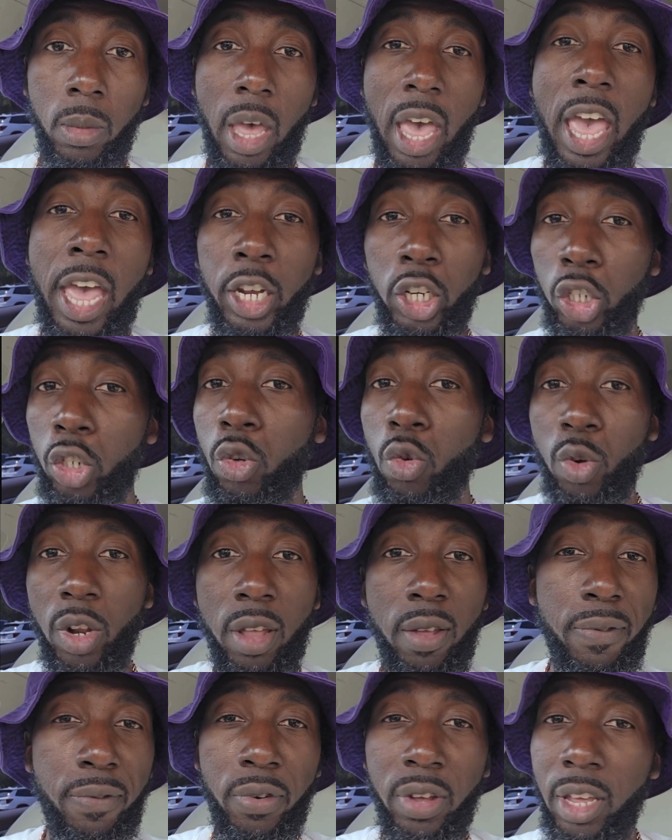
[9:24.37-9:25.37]
Eshu
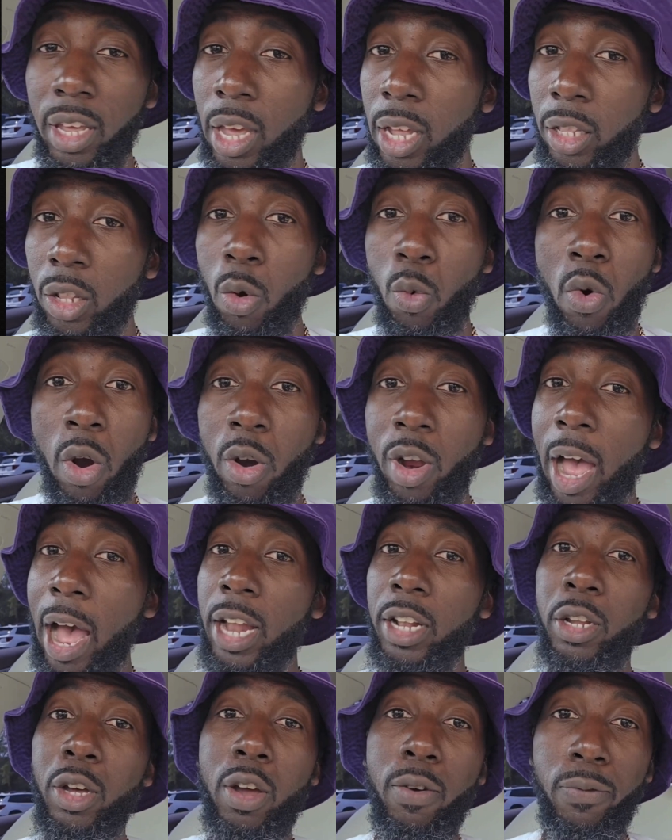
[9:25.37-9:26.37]
didn't forget the work
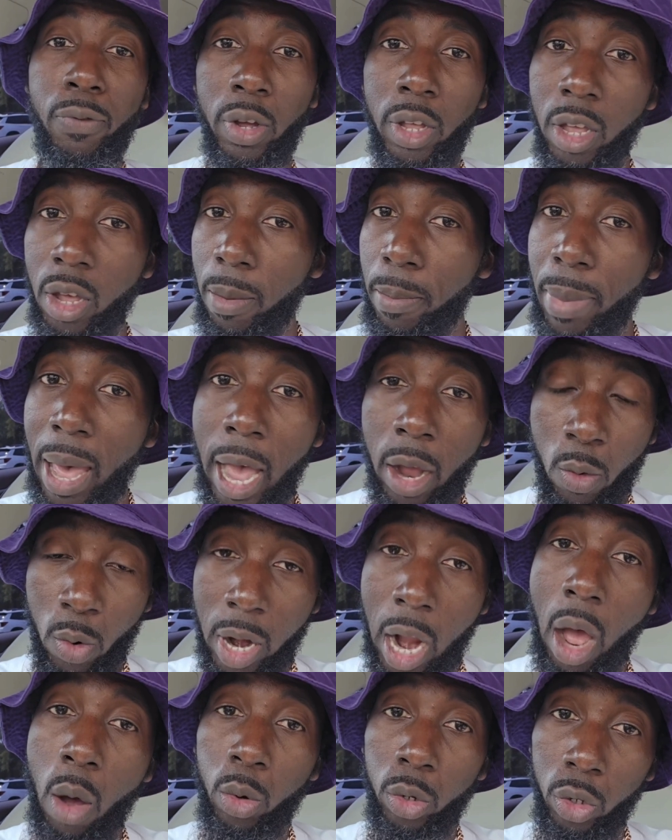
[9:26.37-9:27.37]
I done for him back
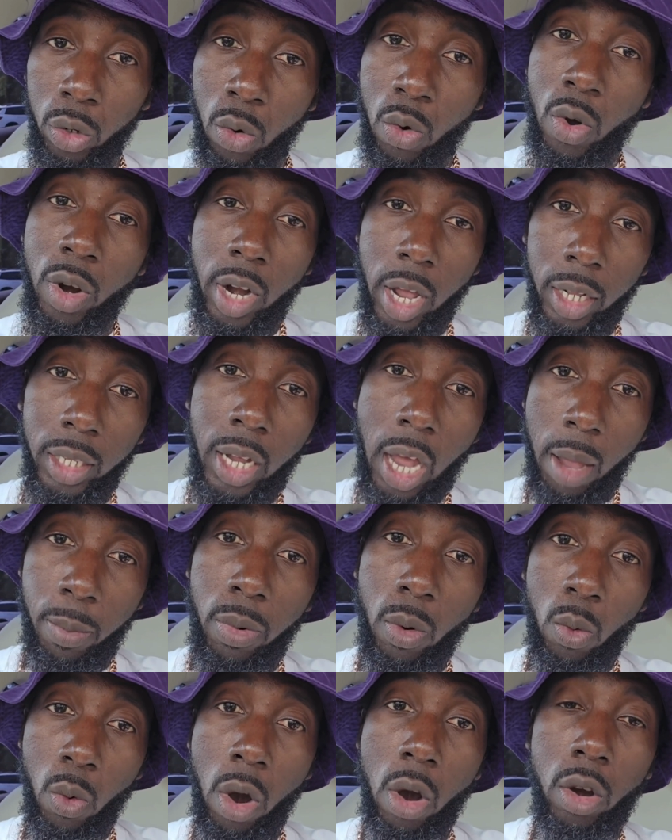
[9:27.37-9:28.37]
when I was doing that type
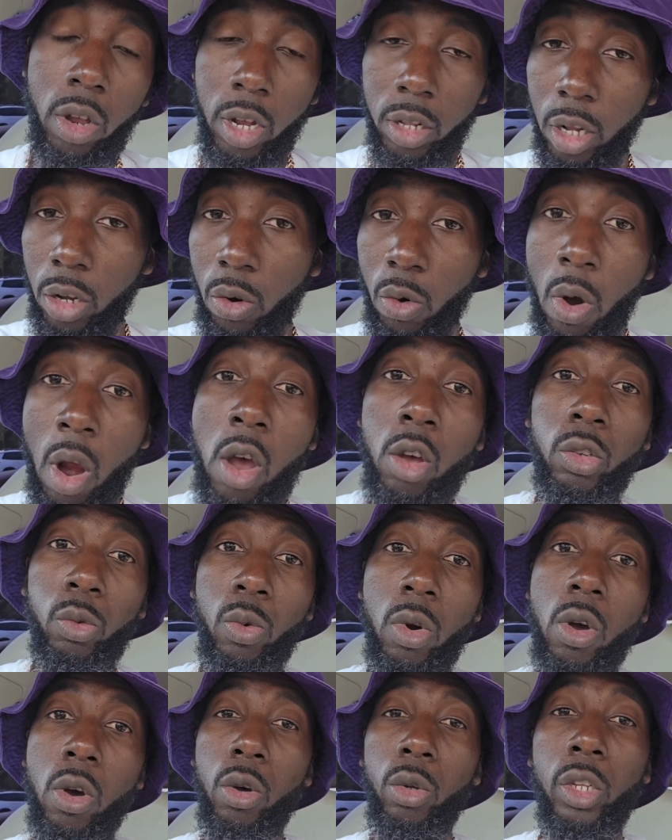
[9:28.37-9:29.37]
of work at the
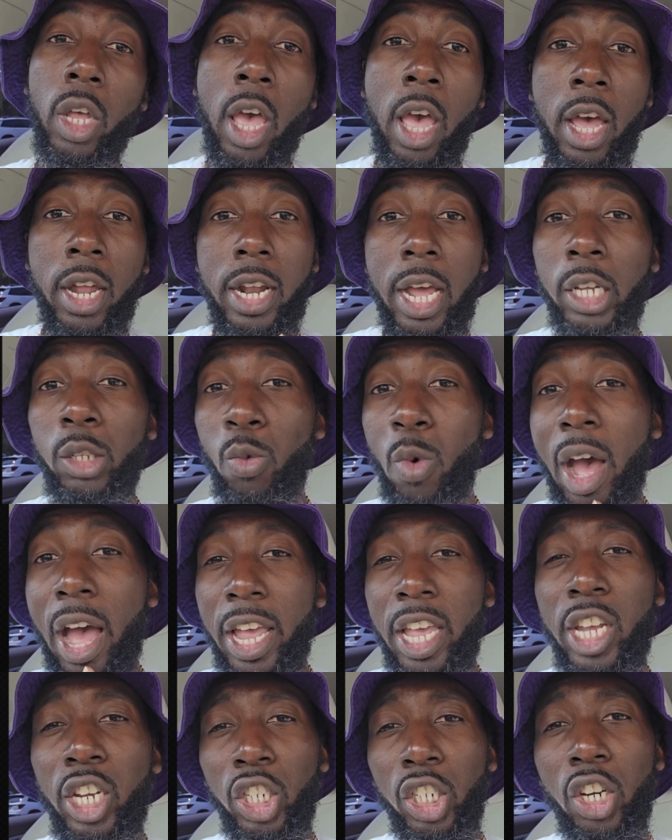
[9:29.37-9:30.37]
Crossroads. That's
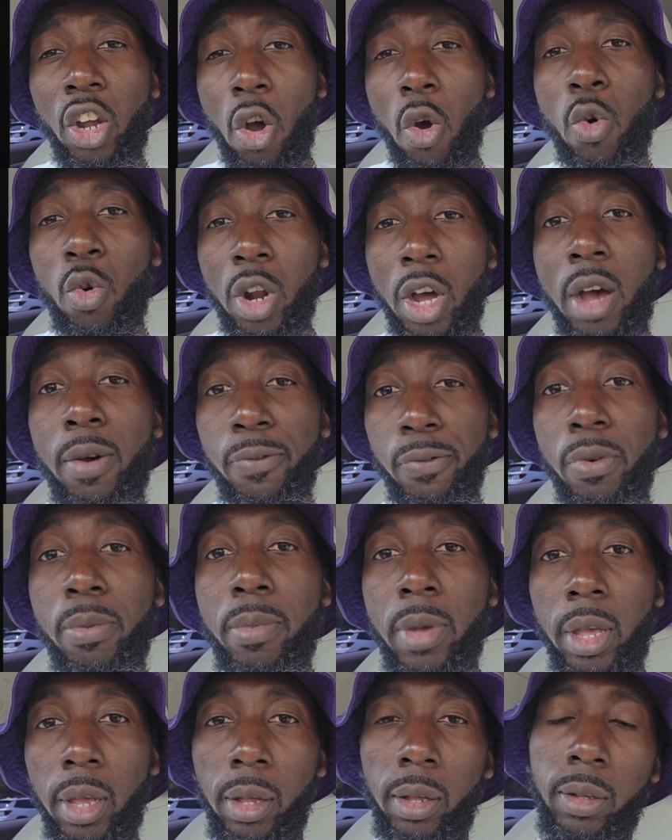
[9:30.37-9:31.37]
why he showed up for
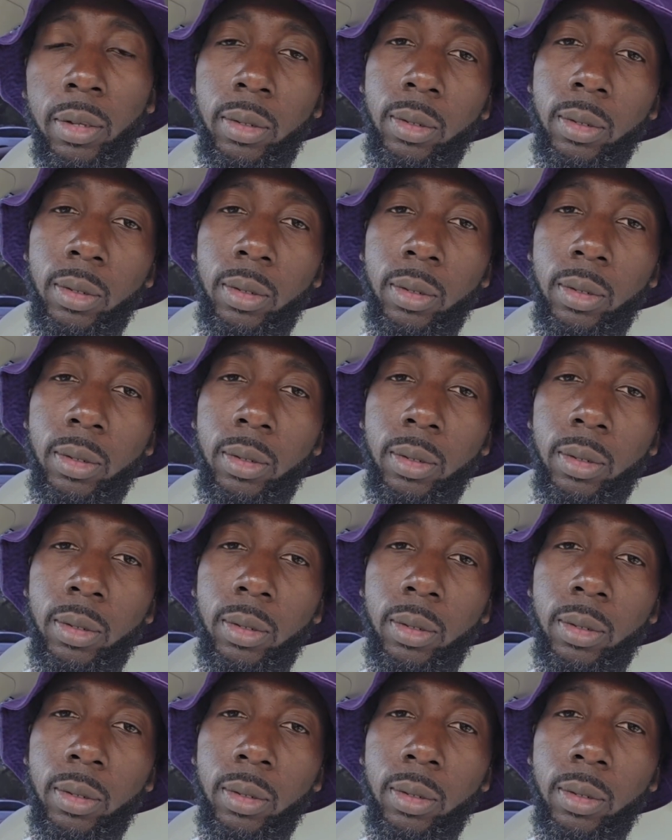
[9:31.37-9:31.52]
me.